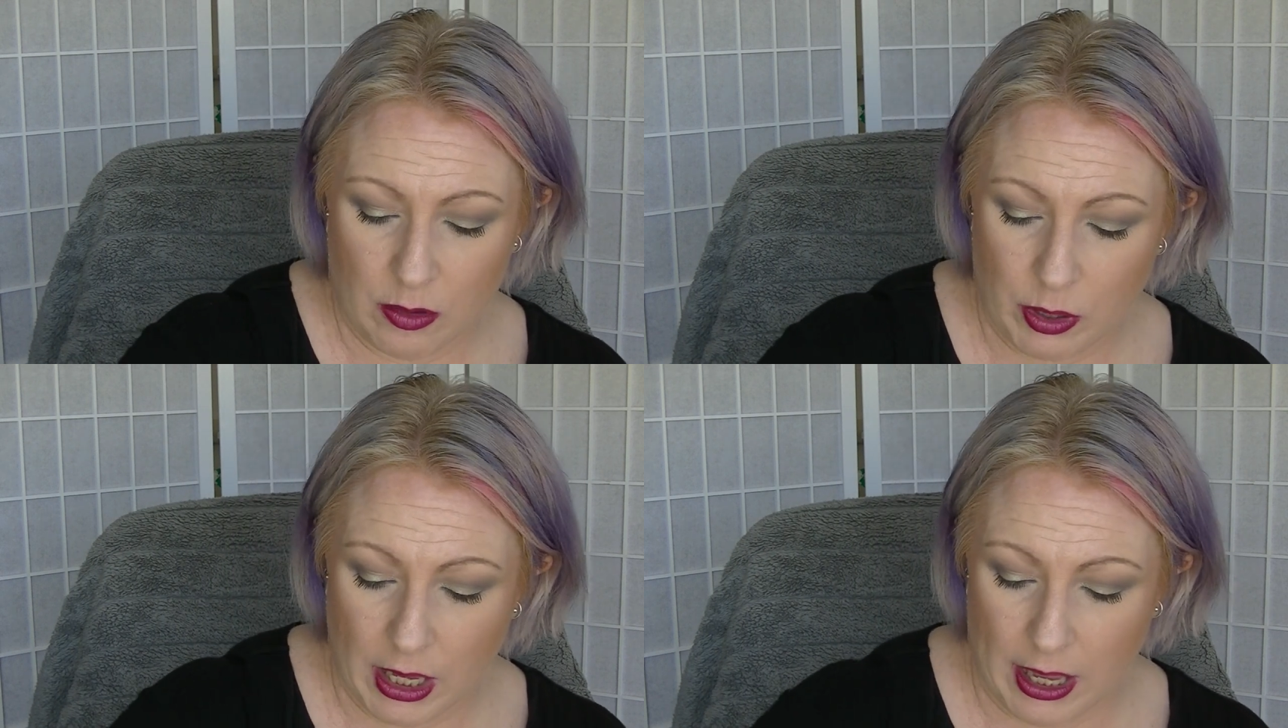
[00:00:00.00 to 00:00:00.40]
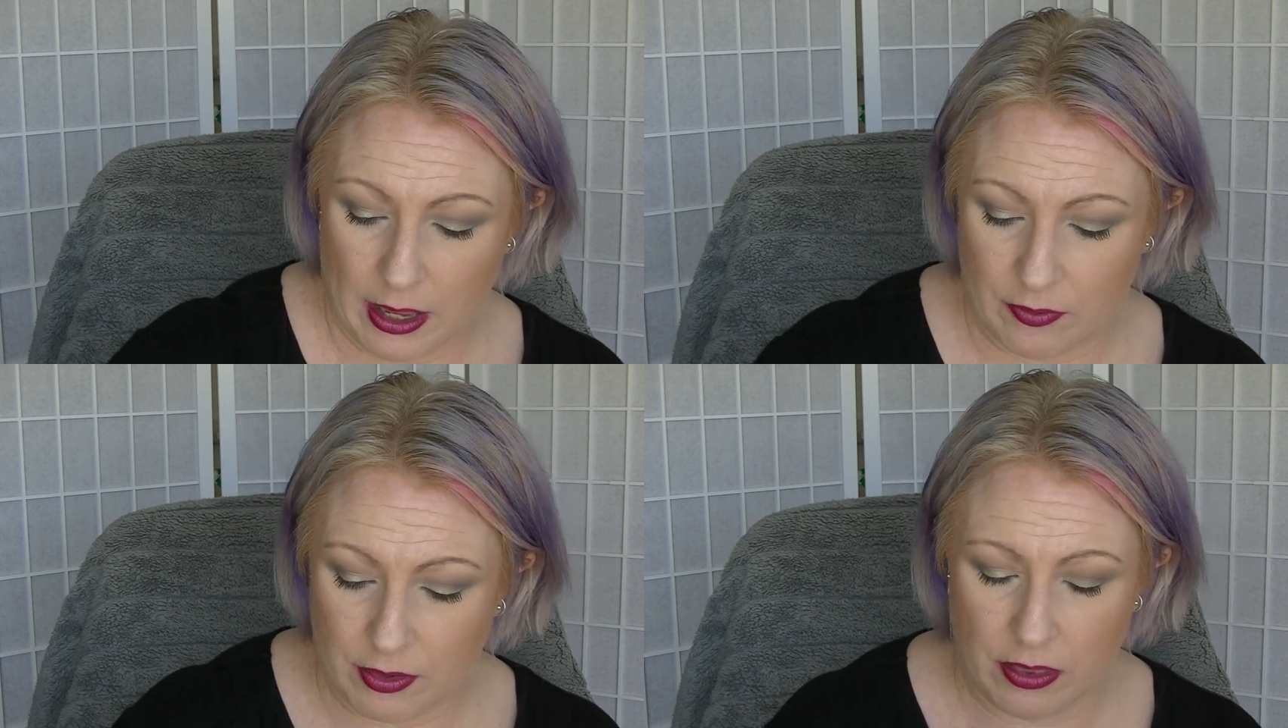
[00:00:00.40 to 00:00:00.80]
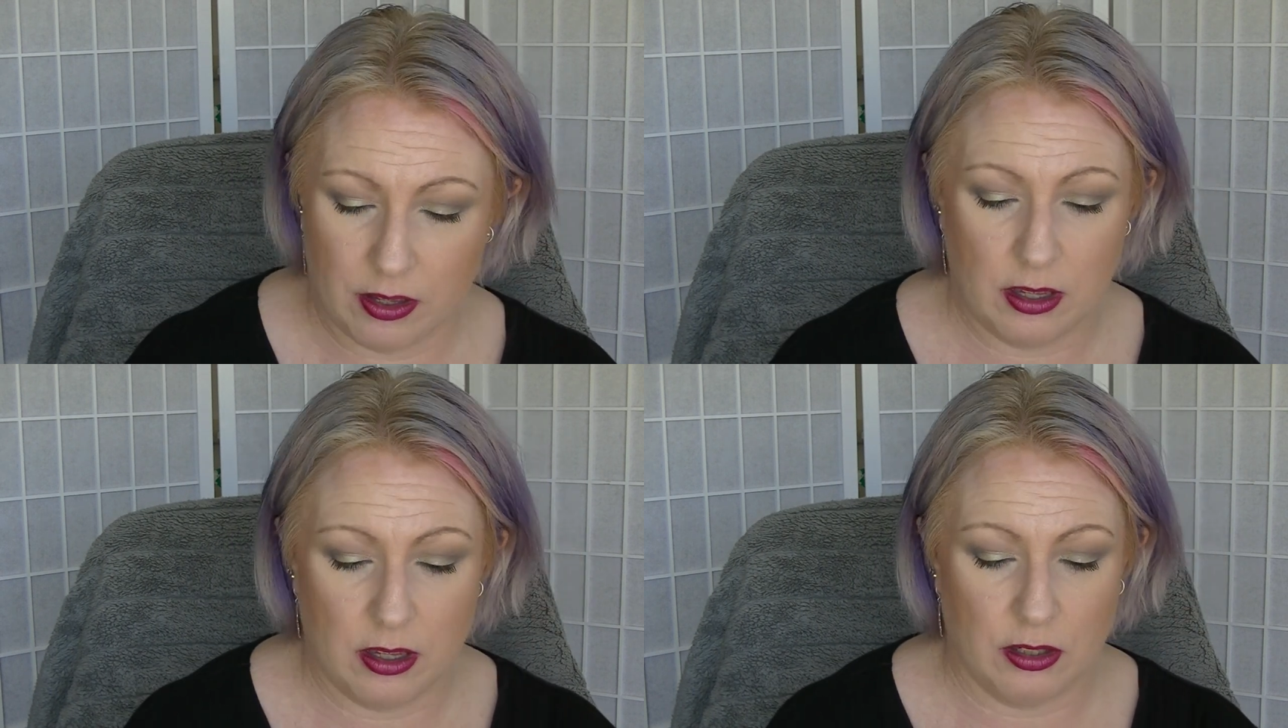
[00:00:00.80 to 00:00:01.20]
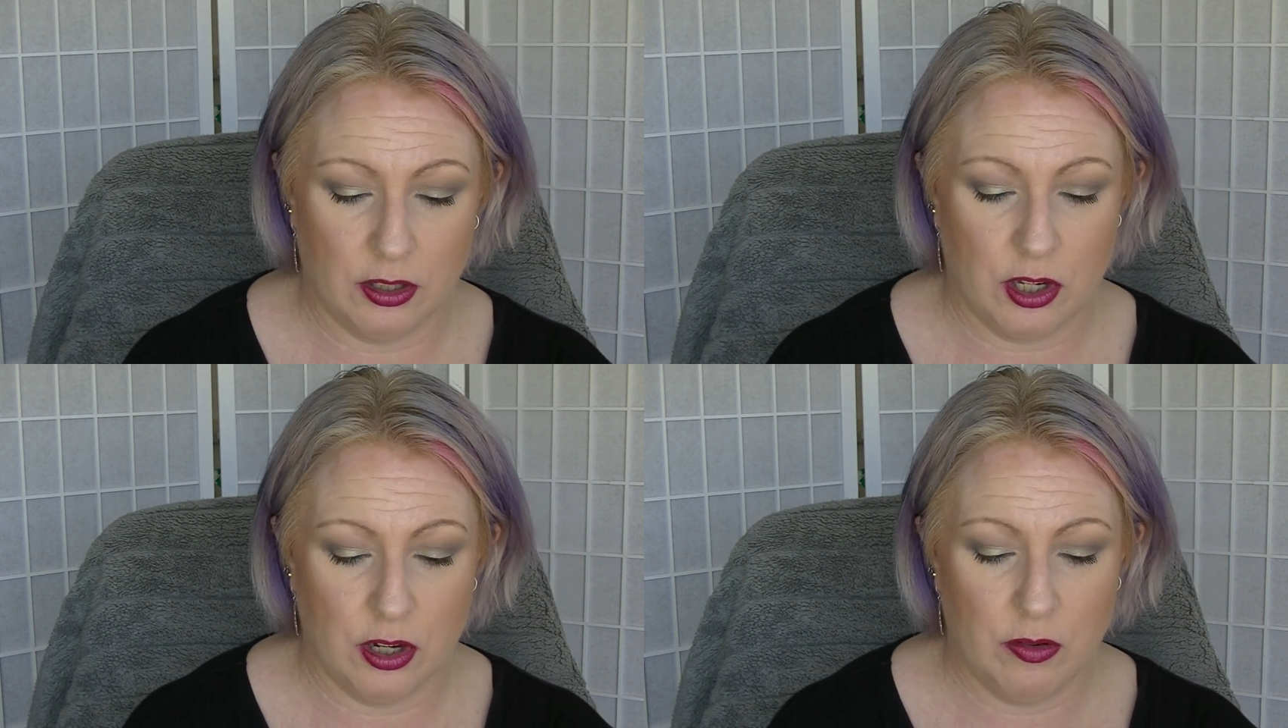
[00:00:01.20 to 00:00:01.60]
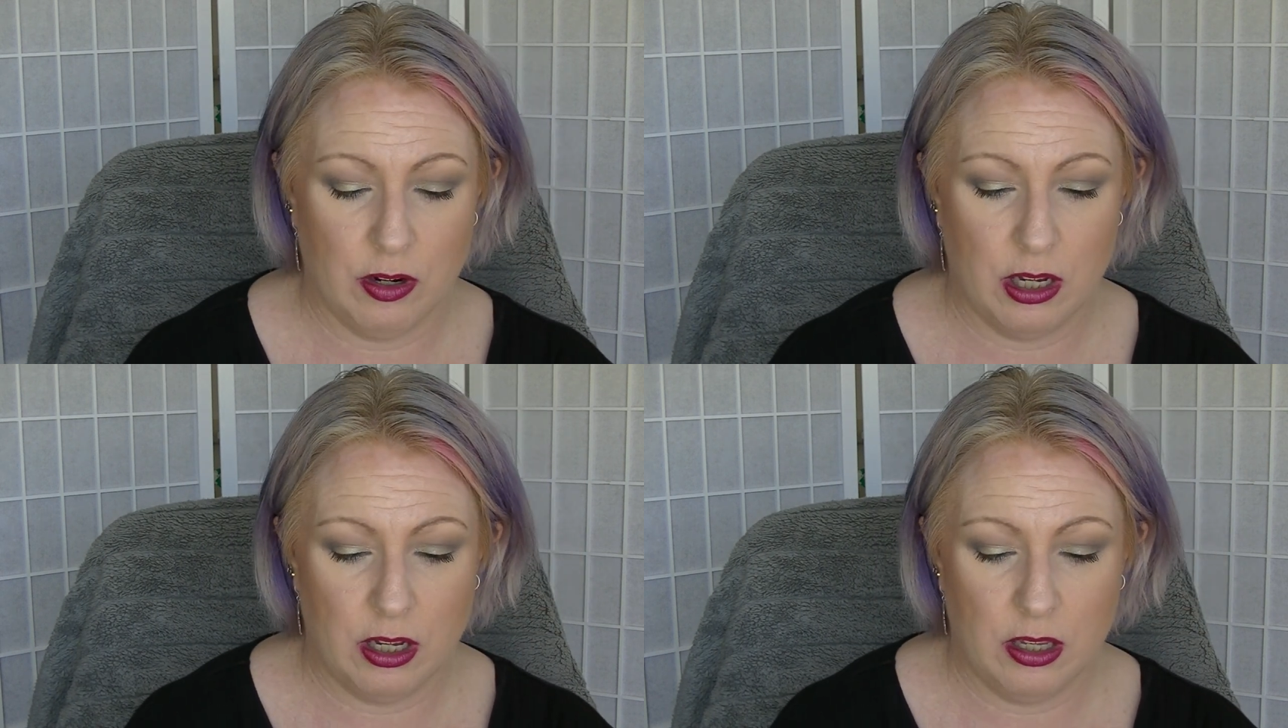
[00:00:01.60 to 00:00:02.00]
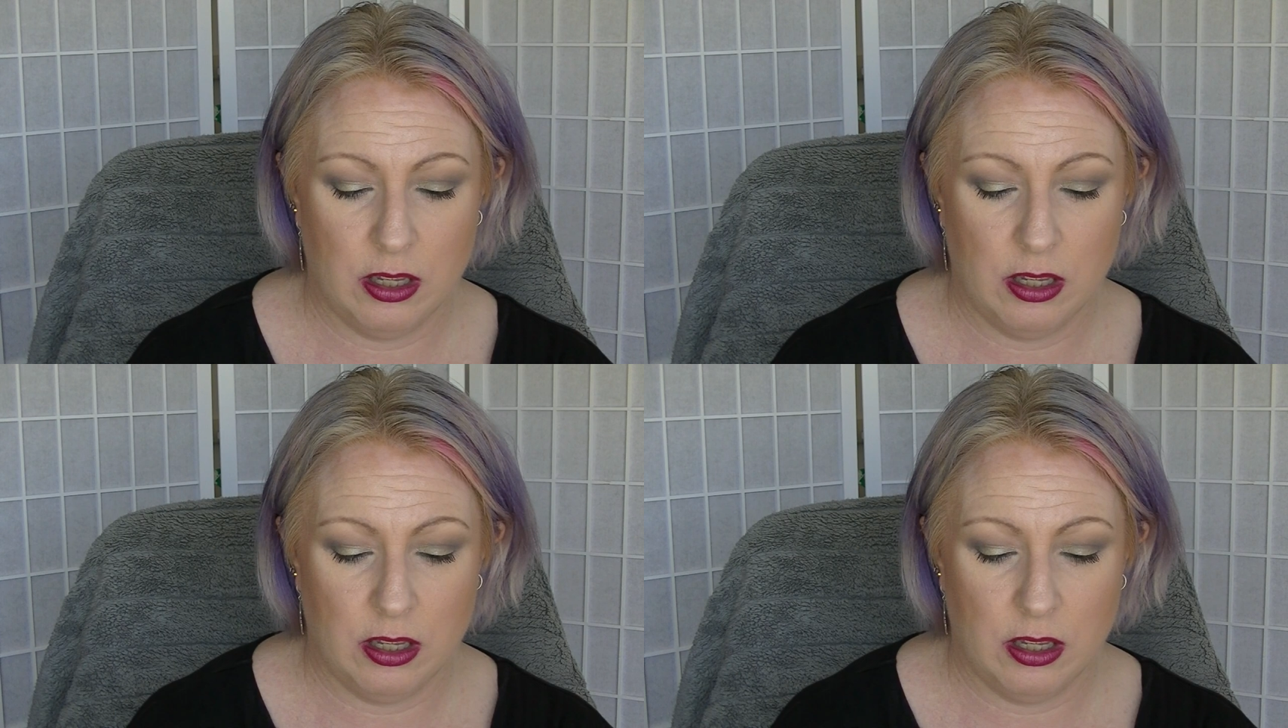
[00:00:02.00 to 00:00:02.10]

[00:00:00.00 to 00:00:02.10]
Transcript: we have the Lacura